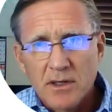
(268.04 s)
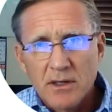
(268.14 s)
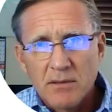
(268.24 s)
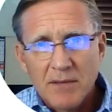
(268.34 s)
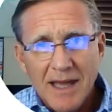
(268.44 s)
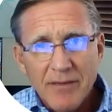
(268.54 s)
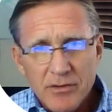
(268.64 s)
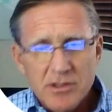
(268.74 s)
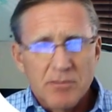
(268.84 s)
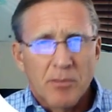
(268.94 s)
gave you
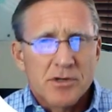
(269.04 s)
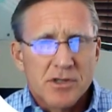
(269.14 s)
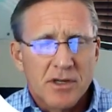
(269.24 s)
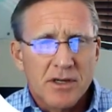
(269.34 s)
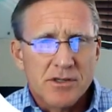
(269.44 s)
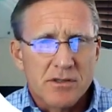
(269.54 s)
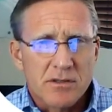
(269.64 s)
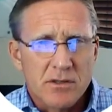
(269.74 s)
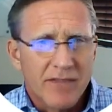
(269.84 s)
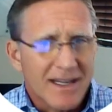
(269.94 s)
some appreciation.
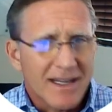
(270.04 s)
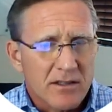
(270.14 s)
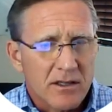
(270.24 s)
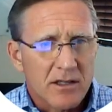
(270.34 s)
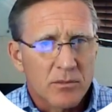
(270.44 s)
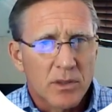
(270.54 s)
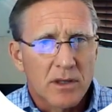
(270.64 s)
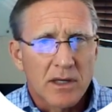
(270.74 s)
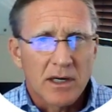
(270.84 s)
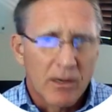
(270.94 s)
So that's not going to be
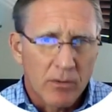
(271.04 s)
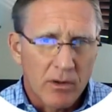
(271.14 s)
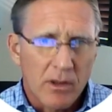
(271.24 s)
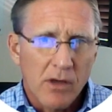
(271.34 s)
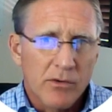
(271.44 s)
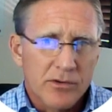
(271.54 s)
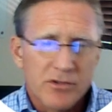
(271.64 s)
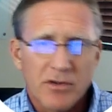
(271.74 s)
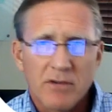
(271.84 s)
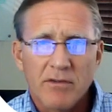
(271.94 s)
there. And we're in a low interest
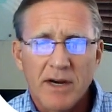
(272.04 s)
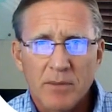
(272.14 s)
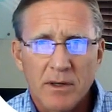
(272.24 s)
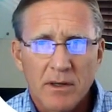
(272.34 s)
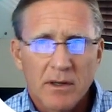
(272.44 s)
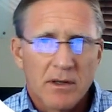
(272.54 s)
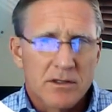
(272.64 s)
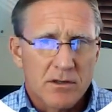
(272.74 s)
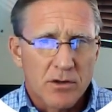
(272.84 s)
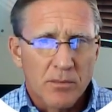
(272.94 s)
rate environment.
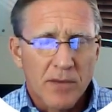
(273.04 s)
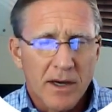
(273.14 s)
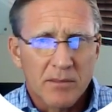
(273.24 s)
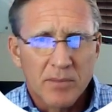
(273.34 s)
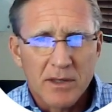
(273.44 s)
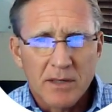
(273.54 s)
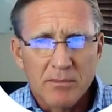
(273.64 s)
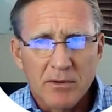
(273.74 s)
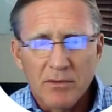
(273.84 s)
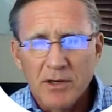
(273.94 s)
So you're not going to pick up
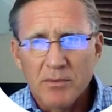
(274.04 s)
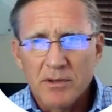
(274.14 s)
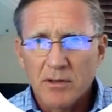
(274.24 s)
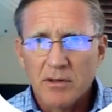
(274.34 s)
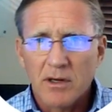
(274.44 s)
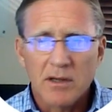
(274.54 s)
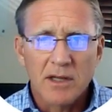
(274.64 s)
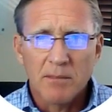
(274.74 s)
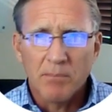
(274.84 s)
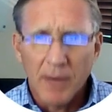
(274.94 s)
the great return on
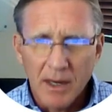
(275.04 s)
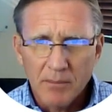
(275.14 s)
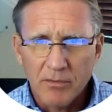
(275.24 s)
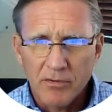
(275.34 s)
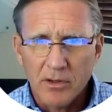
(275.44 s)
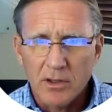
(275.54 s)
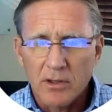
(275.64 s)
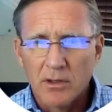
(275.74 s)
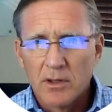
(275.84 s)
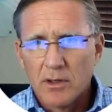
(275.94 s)
that bond portfolio.
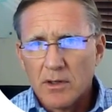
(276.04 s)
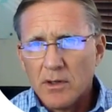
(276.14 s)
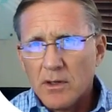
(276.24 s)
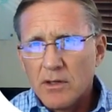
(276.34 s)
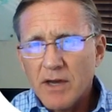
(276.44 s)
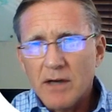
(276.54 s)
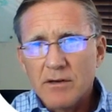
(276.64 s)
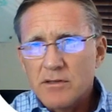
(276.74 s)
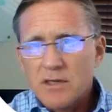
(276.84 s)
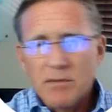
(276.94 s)
You've got to
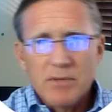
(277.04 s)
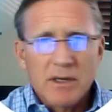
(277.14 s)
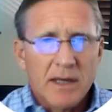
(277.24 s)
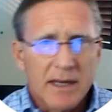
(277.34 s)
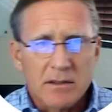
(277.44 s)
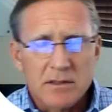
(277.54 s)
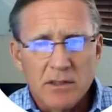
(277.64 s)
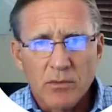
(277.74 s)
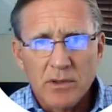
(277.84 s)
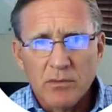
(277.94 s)
do something else.
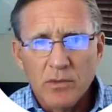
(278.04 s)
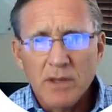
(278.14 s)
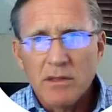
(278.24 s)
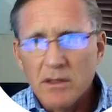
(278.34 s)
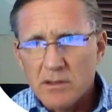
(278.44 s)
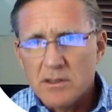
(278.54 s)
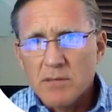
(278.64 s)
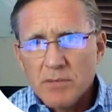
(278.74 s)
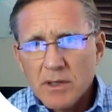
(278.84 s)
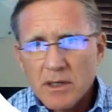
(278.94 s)
And what we think the
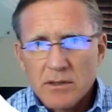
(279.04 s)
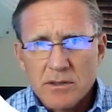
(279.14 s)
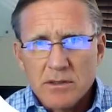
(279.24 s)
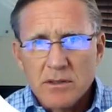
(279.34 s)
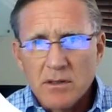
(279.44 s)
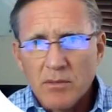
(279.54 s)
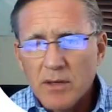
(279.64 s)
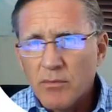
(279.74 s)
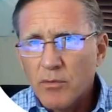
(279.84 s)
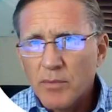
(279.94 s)
something else is going to be
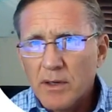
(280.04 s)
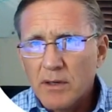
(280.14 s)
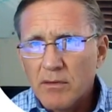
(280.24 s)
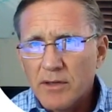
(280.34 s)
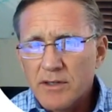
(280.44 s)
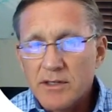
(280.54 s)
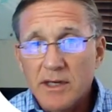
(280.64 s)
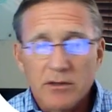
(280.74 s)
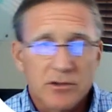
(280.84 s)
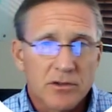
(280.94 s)
will be in things like
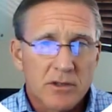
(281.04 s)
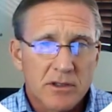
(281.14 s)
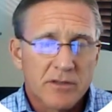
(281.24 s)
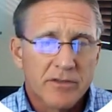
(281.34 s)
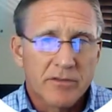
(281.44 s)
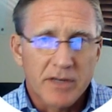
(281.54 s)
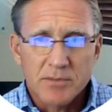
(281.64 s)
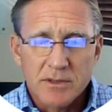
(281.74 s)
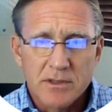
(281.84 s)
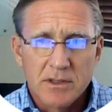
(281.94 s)
alternative
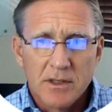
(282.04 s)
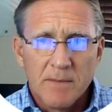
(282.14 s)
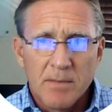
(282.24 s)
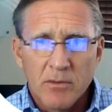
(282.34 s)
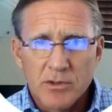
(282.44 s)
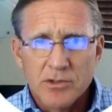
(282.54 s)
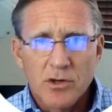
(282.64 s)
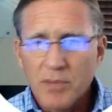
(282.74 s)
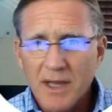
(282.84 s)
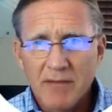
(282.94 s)
investments, which
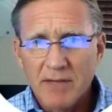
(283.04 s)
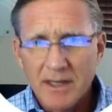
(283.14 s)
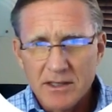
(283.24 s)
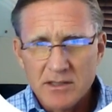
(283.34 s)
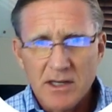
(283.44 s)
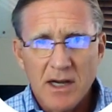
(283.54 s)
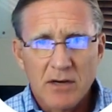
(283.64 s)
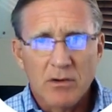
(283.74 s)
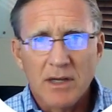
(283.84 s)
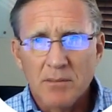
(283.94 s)
don't behave like a stock
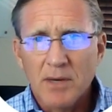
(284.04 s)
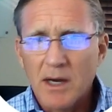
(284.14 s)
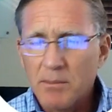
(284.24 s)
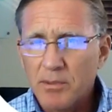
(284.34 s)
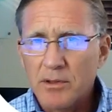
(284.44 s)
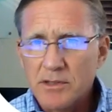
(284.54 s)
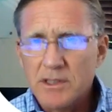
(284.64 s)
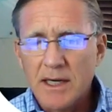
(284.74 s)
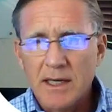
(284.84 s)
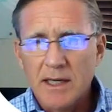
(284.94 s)
or like a bond per
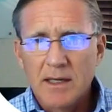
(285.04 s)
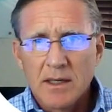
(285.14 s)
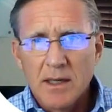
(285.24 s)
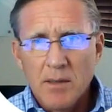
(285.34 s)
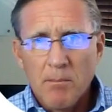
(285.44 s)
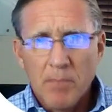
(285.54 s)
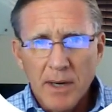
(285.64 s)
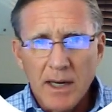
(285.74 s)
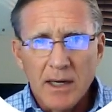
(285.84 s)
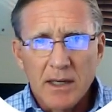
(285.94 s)
se.
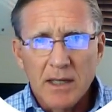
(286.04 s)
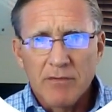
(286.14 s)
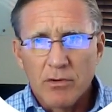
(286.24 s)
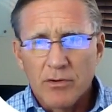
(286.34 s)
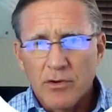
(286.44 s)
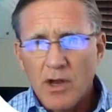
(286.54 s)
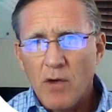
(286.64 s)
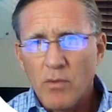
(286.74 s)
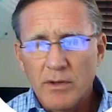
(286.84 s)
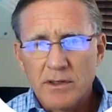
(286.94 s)
But if you're not
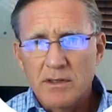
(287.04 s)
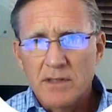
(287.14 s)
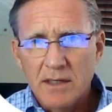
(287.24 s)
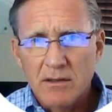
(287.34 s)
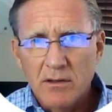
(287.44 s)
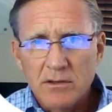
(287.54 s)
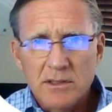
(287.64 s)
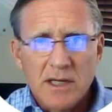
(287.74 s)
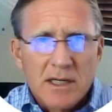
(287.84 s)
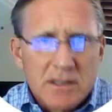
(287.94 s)
willing to take those
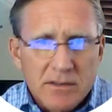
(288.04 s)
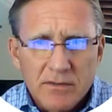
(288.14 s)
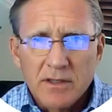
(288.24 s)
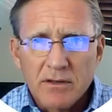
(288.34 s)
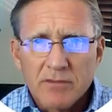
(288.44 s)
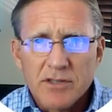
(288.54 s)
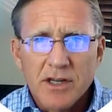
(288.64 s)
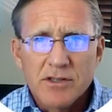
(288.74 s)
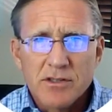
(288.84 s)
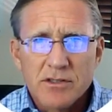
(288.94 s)
kinds of
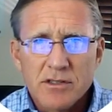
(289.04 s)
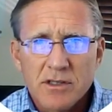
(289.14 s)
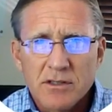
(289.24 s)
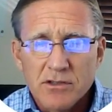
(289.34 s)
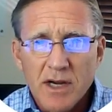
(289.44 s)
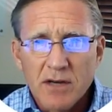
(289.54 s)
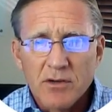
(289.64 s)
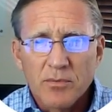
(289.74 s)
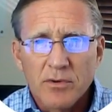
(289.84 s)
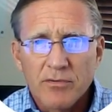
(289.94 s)
changes in stride in your
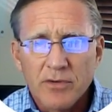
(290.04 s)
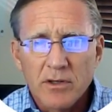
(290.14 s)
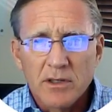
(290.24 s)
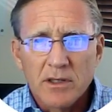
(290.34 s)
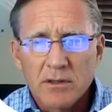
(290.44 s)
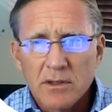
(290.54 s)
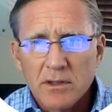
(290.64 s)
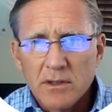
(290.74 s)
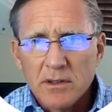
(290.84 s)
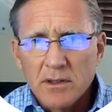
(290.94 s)
portfolio,
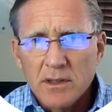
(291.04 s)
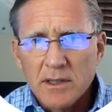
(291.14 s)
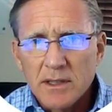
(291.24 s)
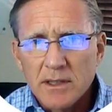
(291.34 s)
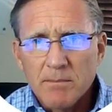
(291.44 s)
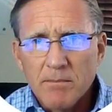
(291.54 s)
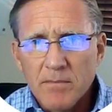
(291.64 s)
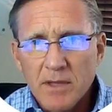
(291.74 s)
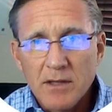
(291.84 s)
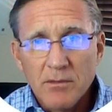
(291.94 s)

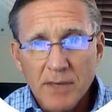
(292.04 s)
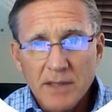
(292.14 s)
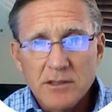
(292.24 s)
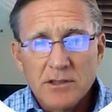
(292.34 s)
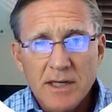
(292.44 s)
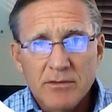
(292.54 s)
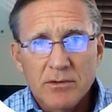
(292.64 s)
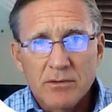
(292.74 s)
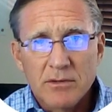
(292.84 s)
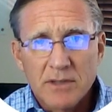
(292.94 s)
then you might just have
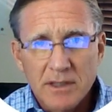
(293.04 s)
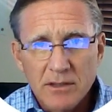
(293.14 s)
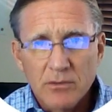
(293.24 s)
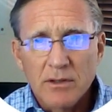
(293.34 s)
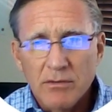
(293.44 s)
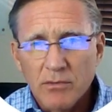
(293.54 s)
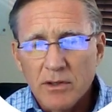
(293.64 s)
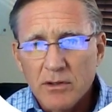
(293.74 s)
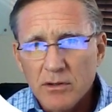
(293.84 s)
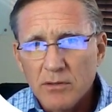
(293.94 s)
to deal with
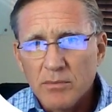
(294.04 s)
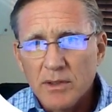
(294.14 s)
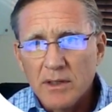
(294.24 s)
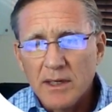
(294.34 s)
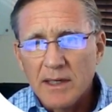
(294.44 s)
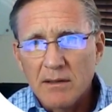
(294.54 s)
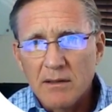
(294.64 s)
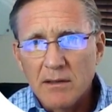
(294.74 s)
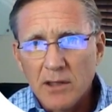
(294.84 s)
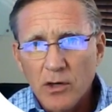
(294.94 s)
what could be a
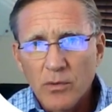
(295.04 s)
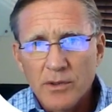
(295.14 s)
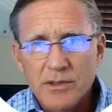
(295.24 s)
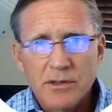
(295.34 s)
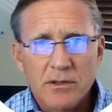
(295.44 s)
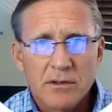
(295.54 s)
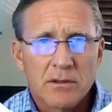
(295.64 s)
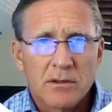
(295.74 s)
low return